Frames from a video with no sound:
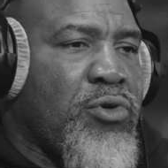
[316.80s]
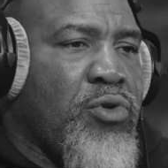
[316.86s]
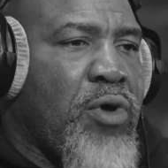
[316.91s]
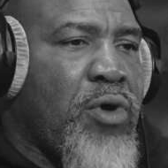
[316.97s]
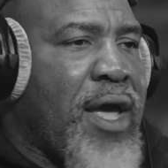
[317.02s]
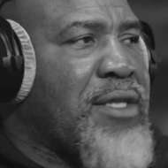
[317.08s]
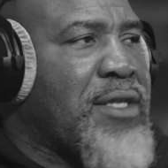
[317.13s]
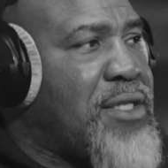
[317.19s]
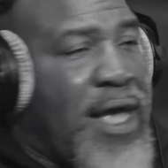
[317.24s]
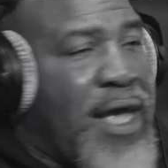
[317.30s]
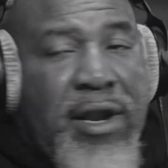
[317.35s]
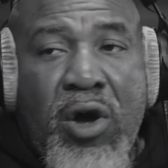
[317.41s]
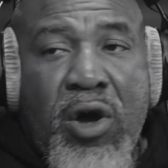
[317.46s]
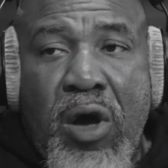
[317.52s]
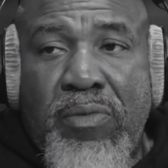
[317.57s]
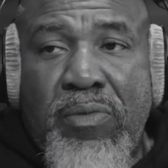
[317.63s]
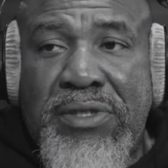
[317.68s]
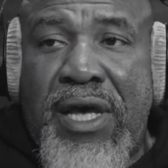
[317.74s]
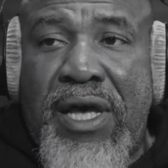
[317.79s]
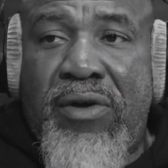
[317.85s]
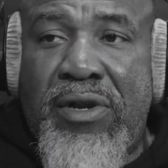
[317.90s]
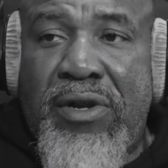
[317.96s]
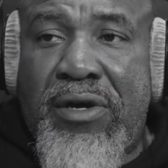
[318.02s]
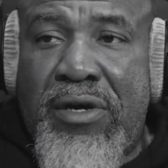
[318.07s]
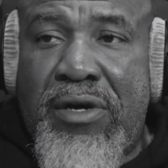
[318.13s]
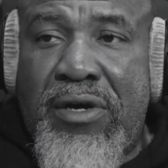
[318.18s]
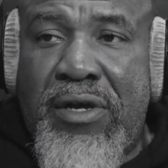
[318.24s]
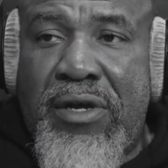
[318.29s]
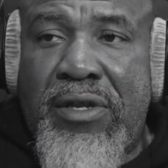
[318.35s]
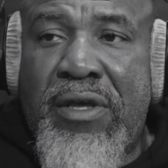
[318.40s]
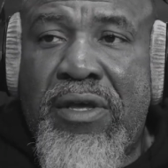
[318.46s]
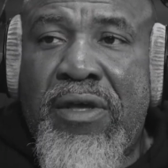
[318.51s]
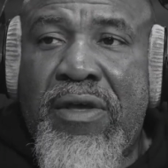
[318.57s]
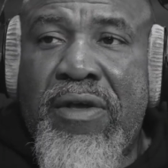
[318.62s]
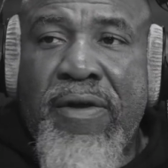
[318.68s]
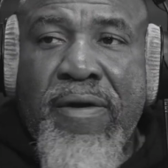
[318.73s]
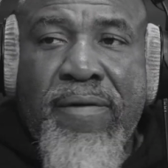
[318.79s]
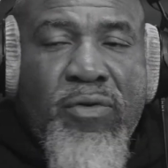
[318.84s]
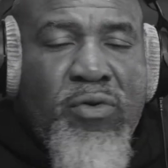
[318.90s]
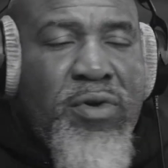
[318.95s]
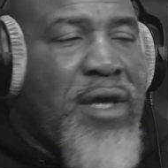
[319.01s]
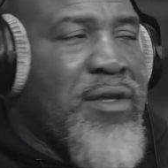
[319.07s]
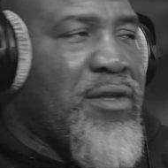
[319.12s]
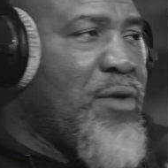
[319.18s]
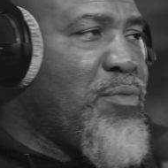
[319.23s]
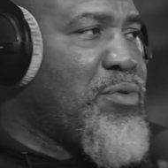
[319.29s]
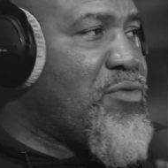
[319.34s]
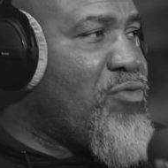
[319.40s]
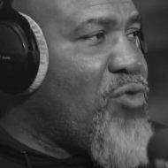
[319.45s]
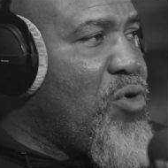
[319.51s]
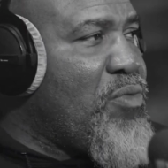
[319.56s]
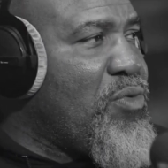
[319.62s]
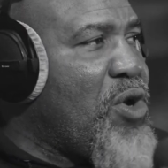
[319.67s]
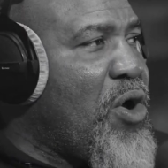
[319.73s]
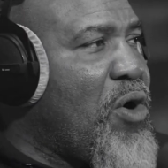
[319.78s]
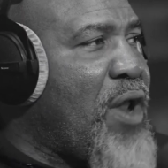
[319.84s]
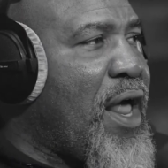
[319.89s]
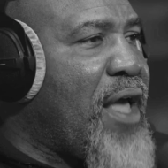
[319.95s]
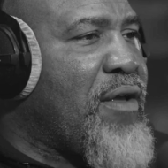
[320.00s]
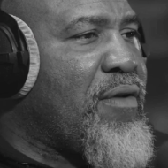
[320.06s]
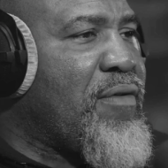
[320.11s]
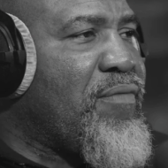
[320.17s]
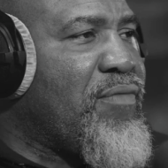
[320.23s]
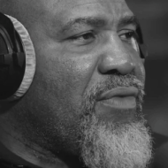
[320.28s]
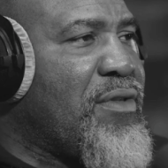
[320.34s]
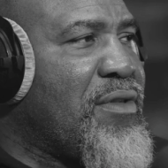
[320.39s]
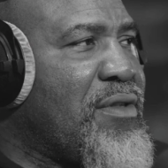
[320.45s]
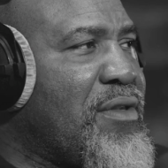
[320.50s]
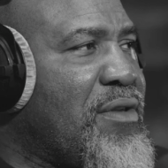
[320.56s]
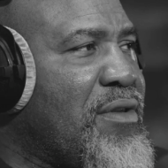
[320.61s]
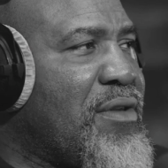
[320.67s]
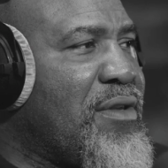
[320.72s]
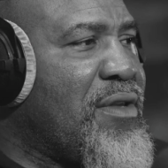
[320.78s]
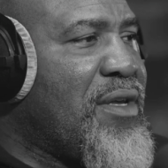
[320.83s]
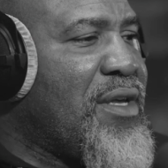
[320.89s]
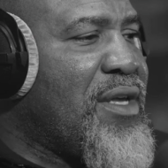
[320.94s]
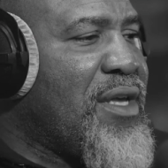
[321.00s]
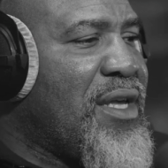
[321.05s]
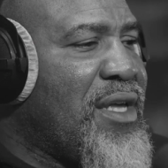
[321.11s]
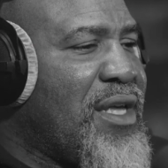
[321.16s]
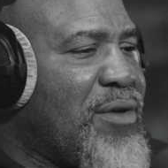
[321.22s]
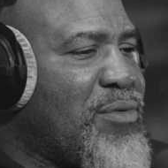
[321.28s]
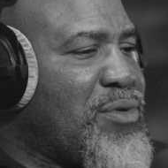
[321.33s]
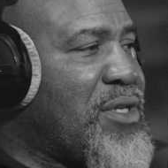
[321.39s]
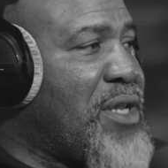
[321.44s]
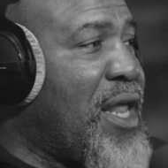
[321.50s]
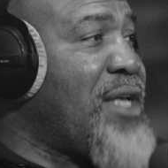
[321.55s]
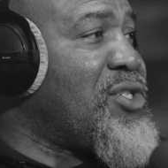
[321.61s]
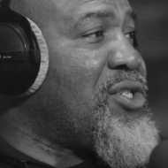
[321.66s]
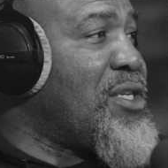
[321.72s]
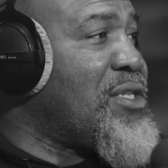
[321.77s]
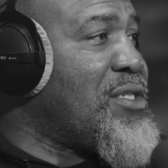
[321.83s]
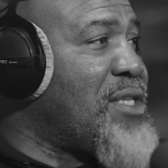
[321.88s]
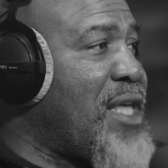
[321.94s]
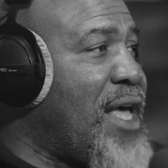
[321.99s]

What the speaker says: you know, had Dead Arm was out in the hood. It was room. You know, like it was legends